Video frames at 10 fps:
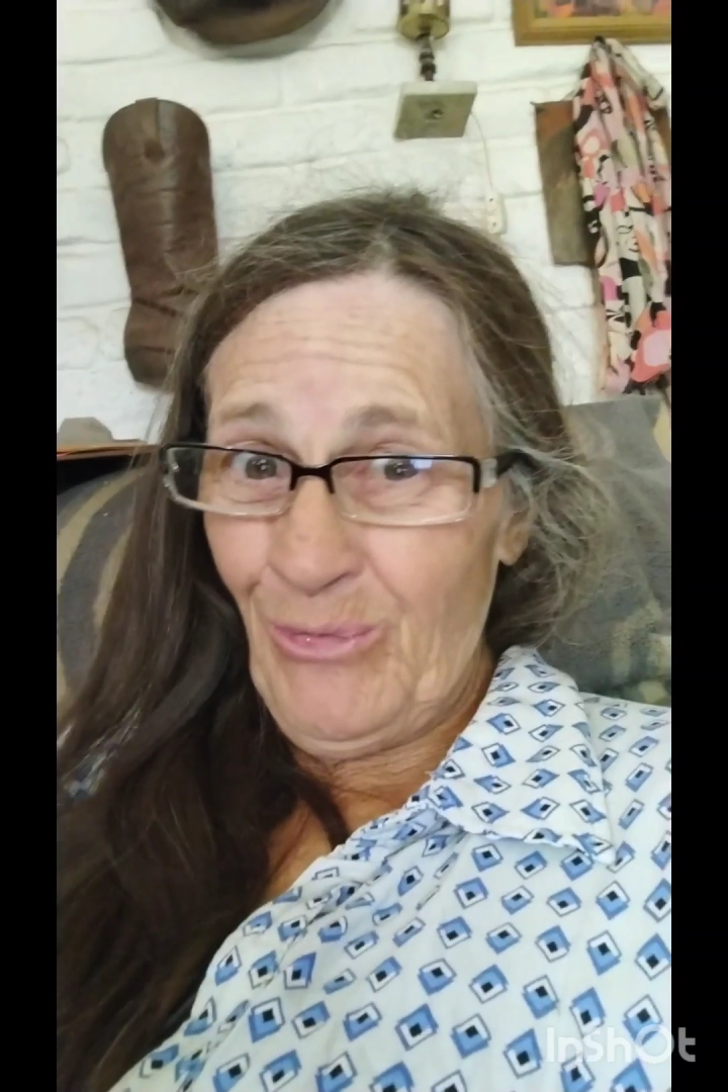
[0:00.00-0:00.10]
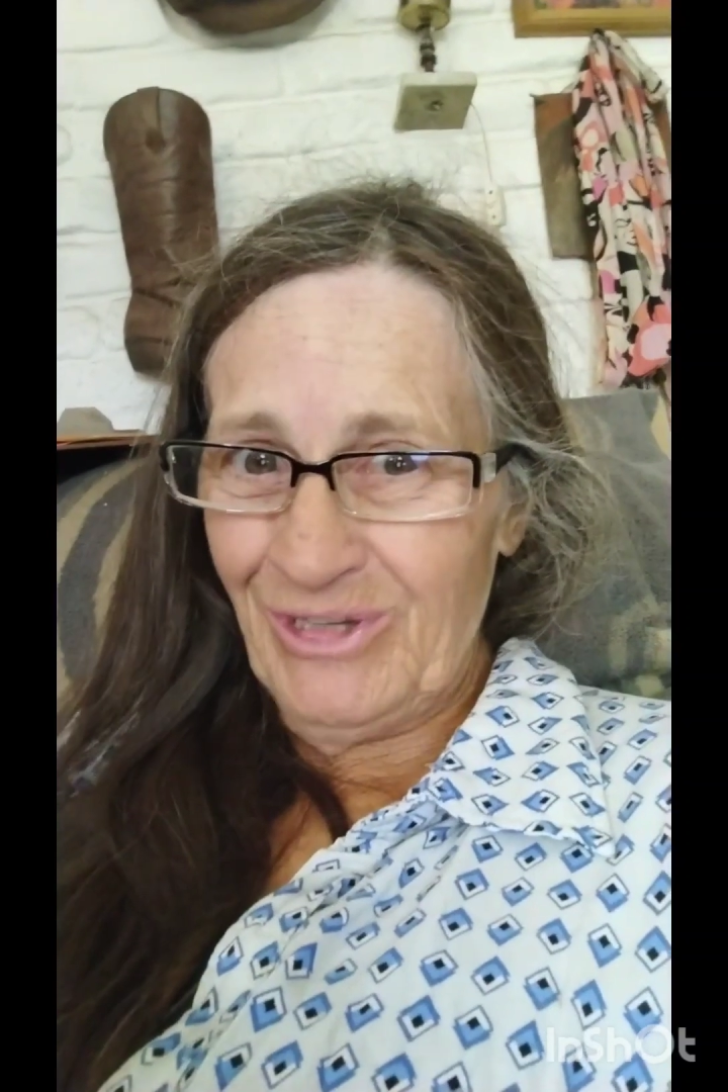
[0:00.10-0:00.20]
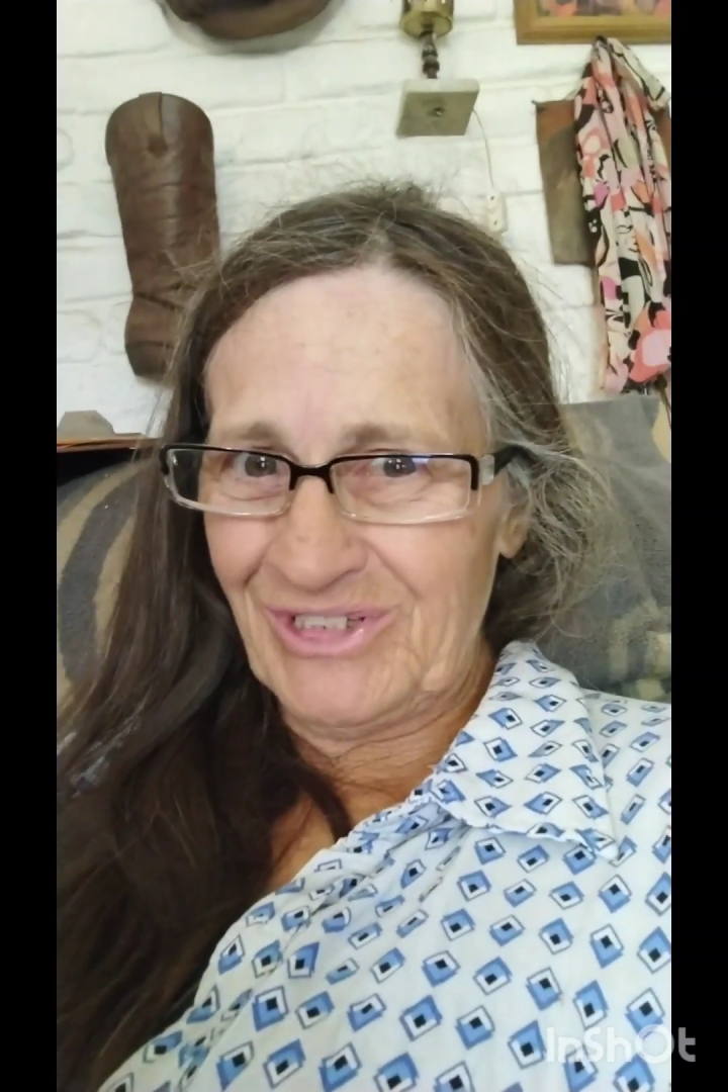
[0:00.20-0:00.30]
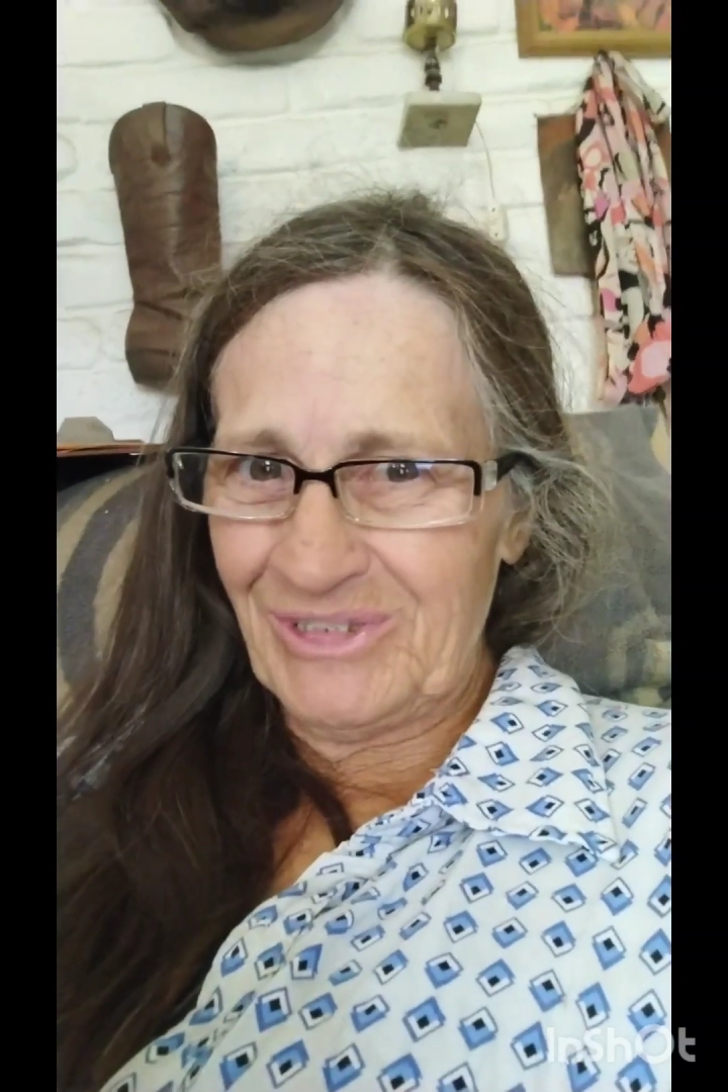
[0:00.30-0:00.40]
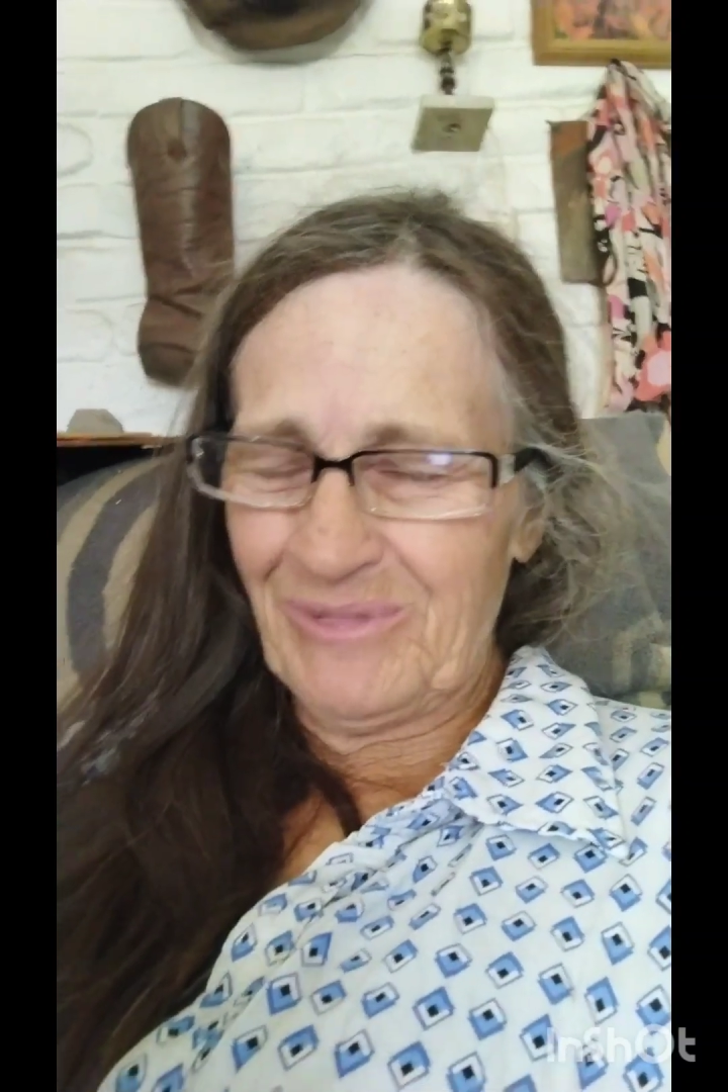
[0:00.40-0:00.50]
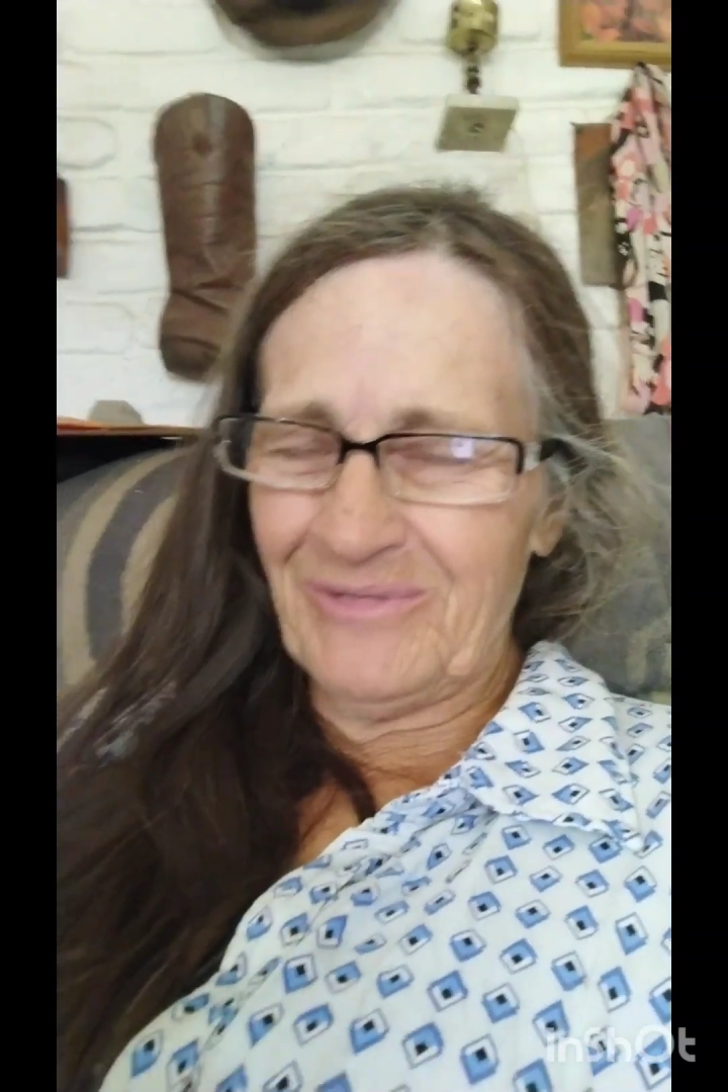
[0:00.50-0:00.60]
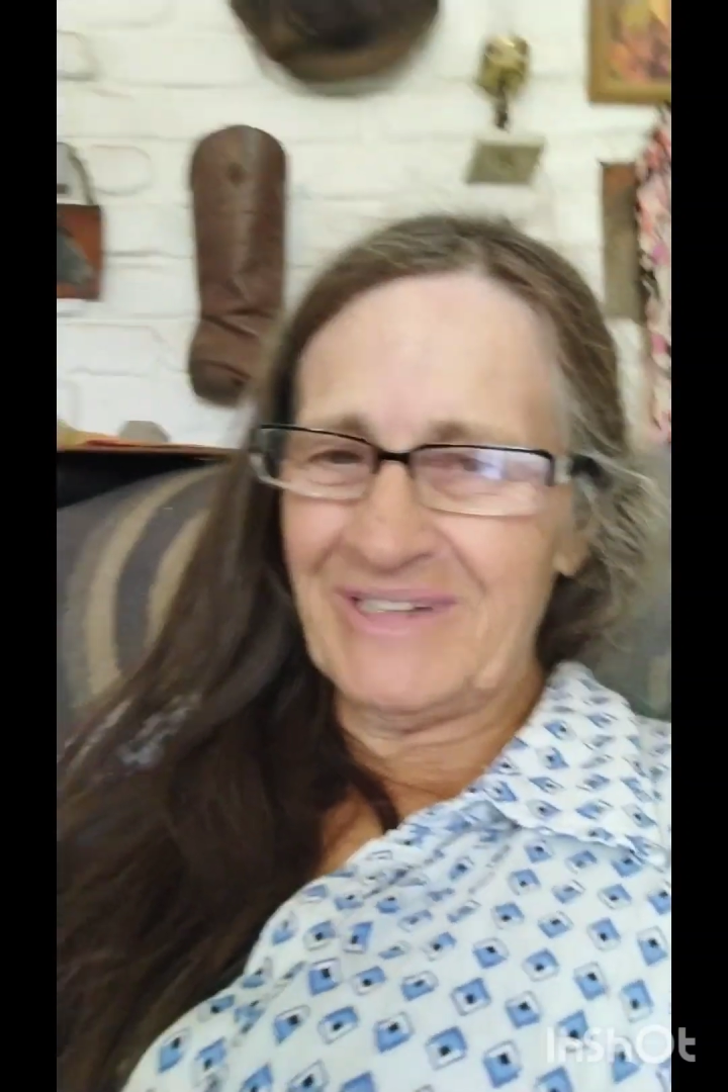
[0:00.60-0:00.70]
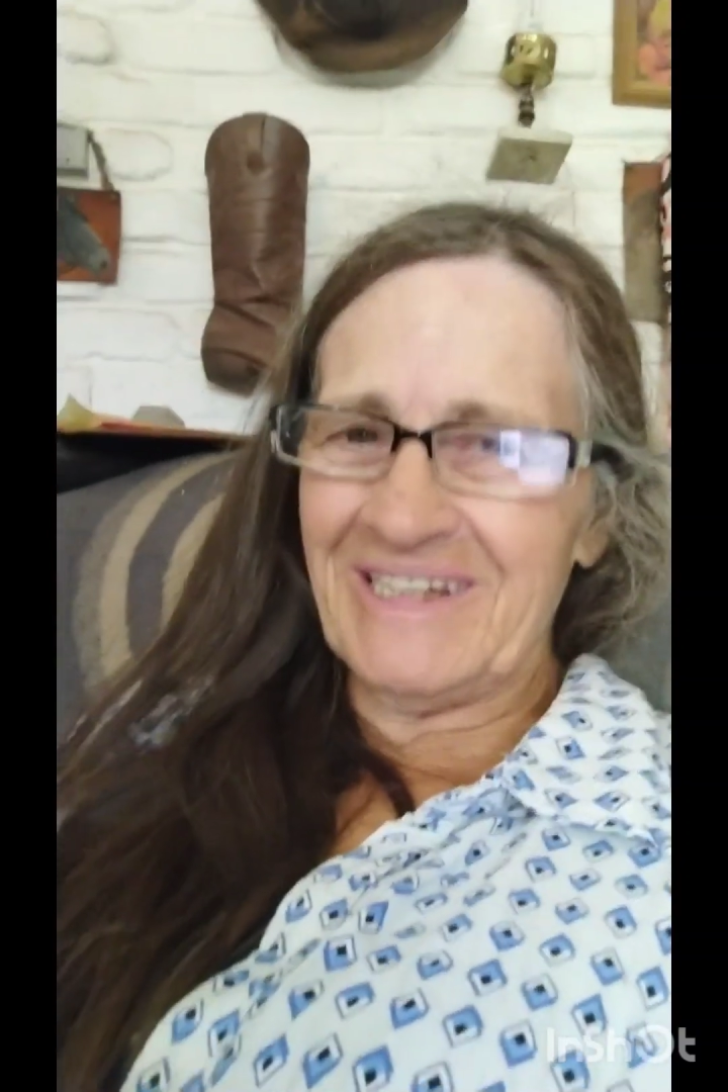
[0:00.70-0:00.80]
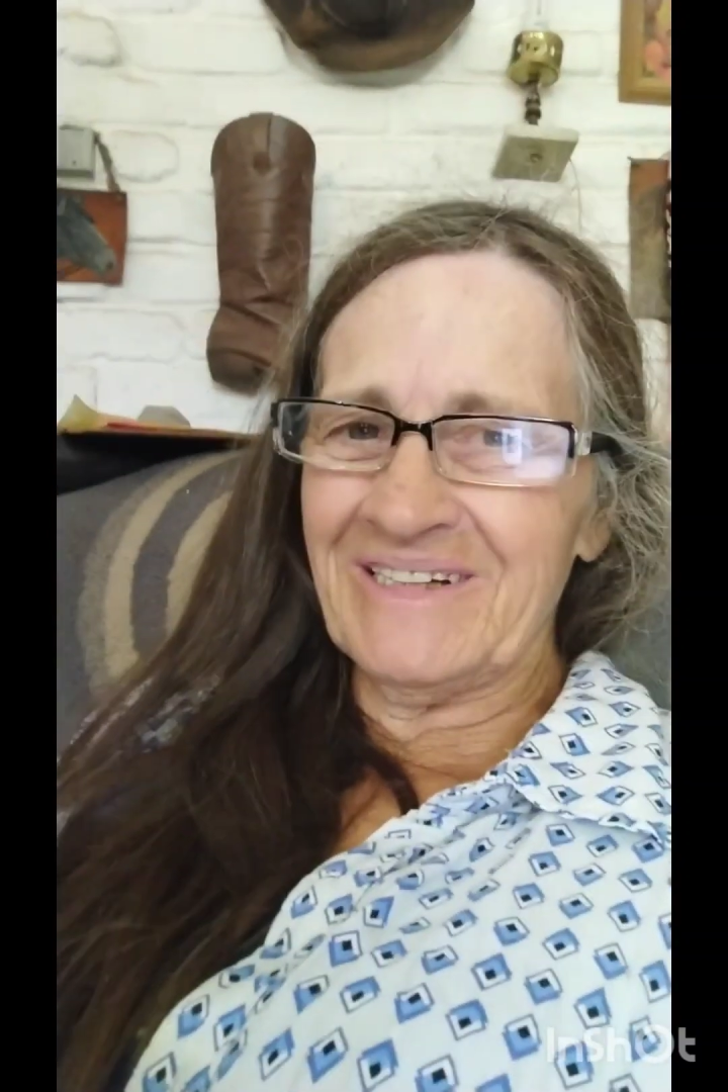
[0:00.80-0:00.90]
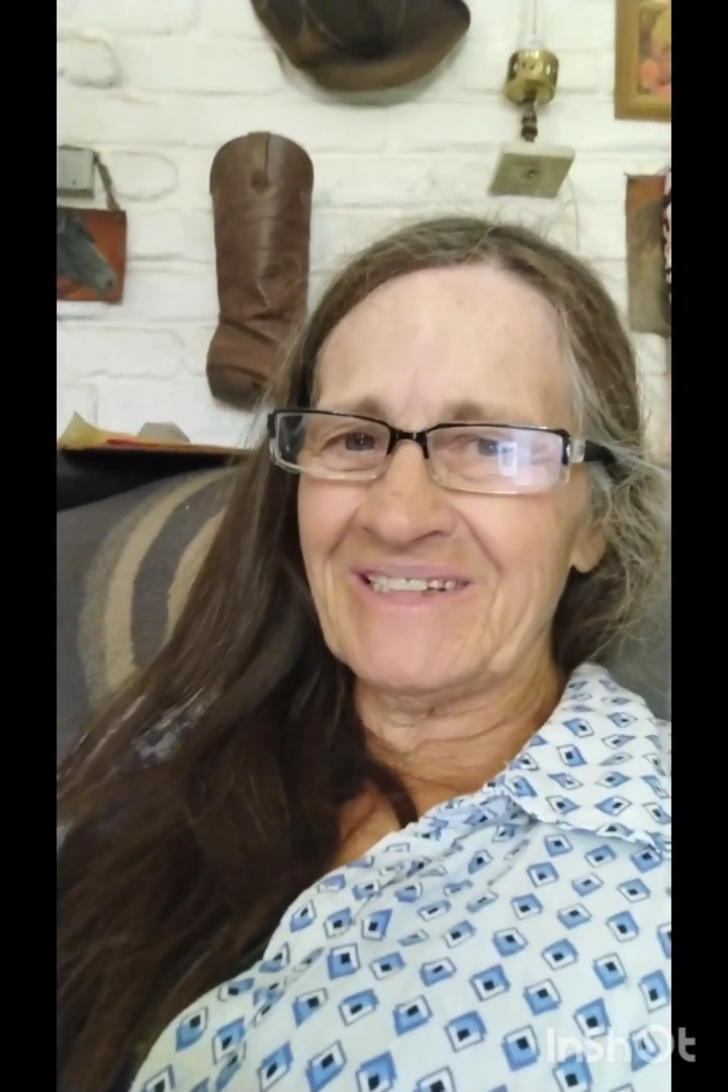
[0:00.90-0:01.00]
watches my
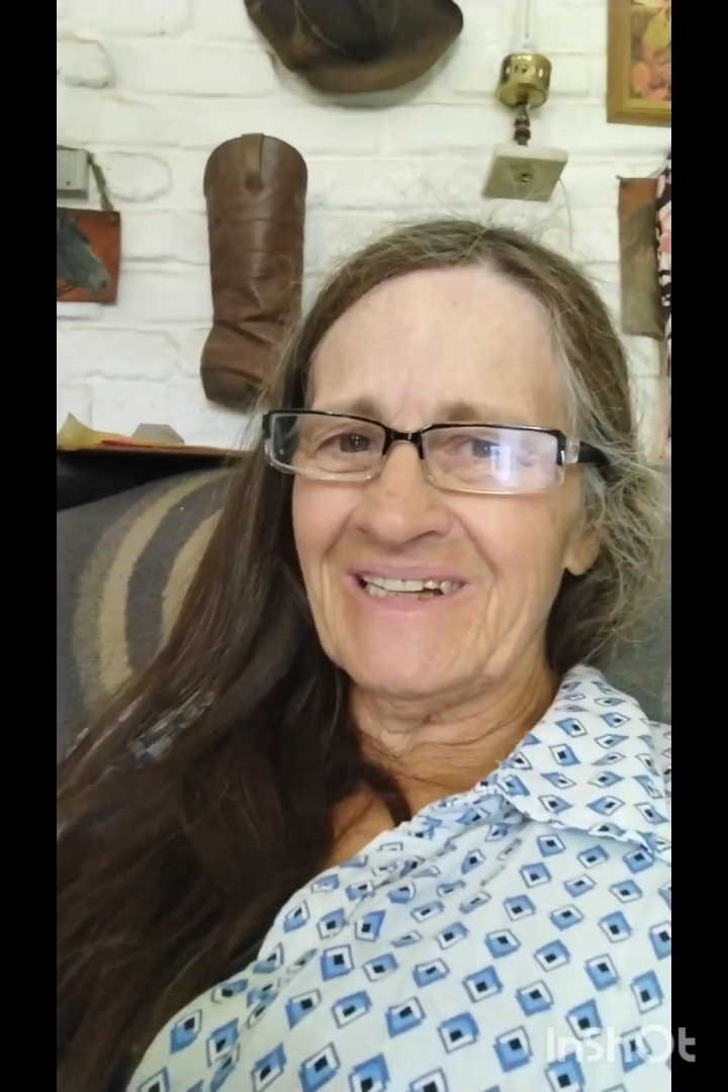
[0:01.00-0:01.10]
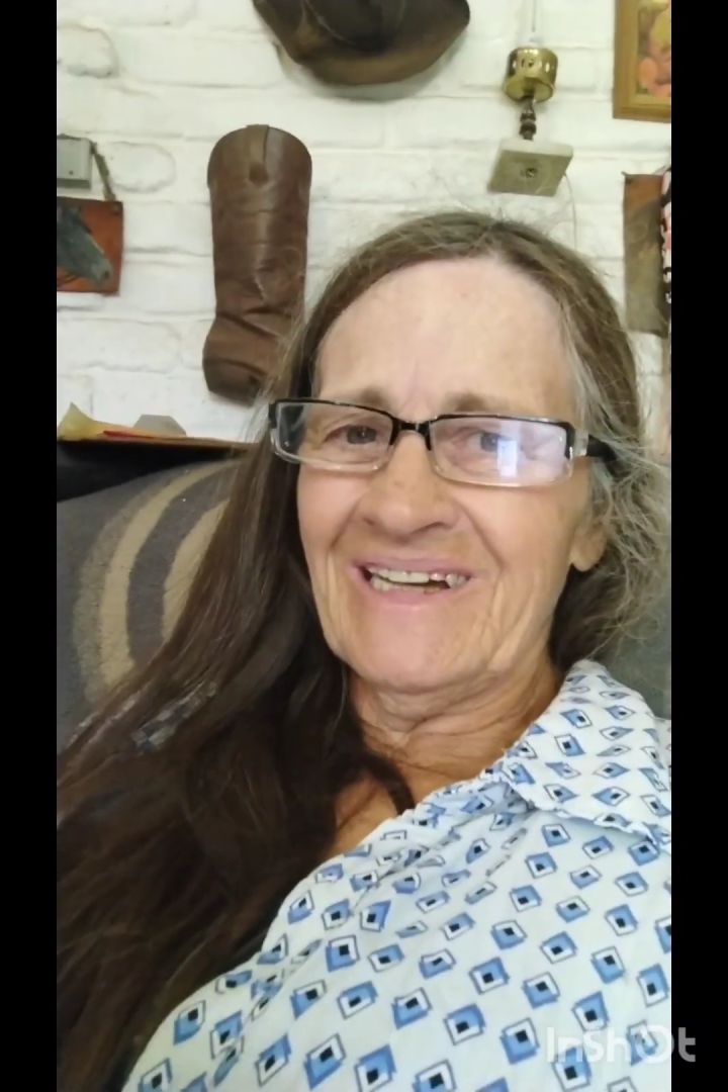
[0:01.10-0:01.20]
videos.